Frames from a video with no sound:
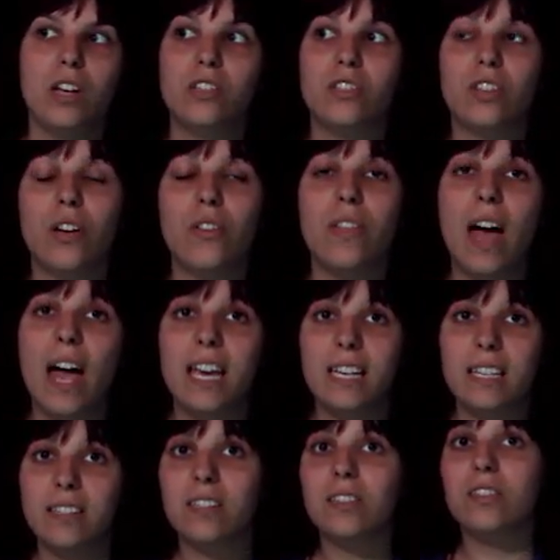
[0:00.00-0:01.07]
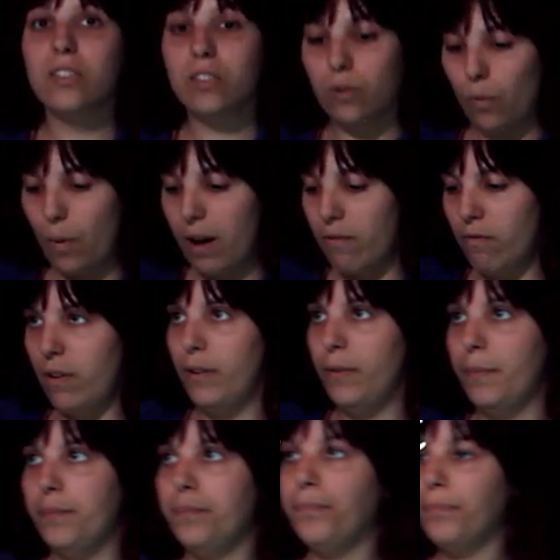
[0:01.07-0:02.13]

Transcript: so that is square root.